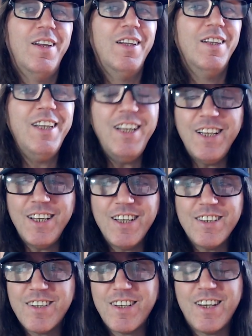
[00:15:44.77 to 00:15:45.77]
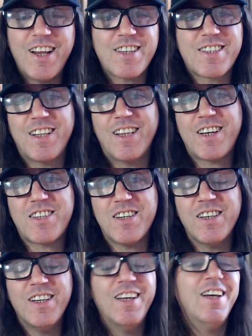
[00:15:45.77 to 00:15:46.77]
leading into the next
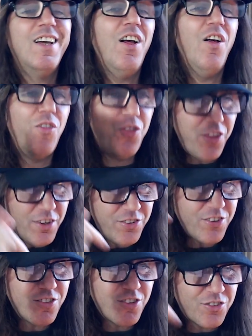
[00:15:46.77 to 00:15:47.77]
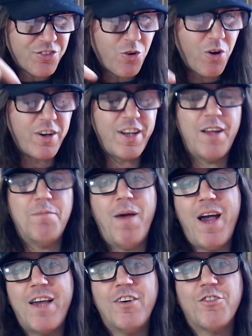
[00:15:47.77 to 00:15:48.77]
election, this is the story that
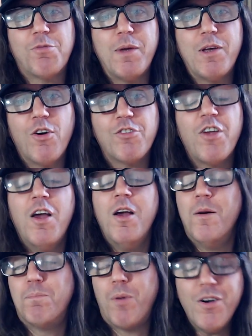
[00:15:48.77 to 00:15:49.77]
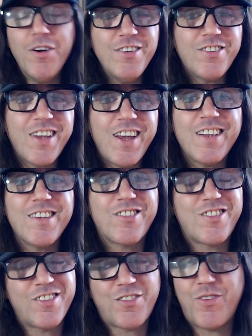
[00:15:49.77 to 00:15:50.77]
matters because Bernie Sanders
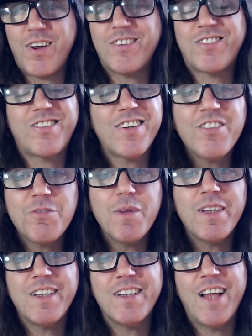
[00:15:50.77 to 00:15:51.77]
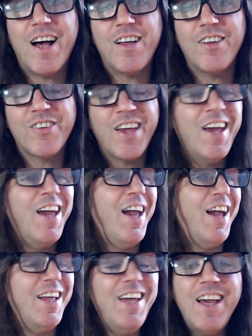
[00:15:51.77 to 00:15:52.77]
just raised $6 million
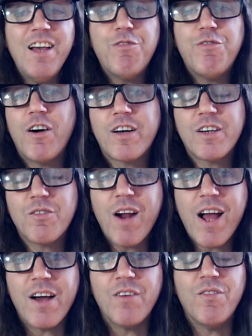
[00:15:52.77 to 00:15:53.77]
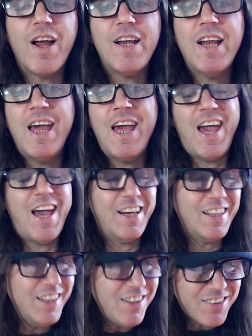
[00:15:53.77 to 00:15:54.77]
and he ain't fucking around, right? And
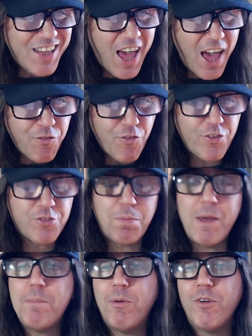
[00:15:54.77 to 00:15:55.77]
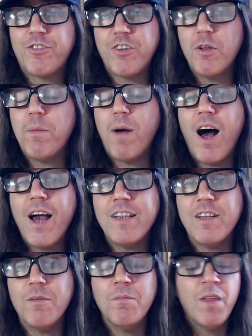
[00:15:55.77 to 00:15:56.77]
at least half of his people are still behind
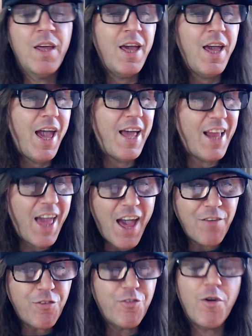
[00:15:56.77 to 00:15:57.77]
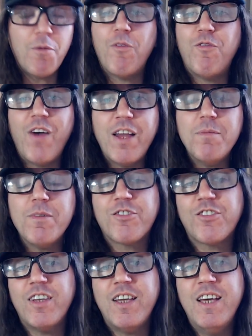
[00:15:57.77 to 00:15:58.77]
him and half of them are
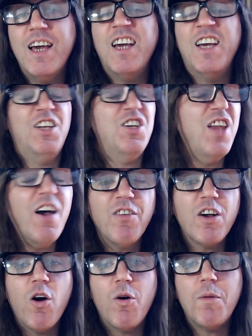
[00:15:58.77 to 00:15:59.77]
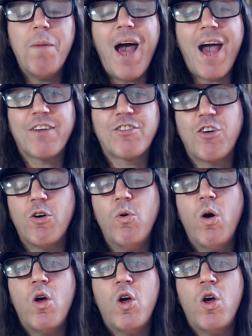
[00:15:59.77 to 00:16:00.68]
venomously never going back. So,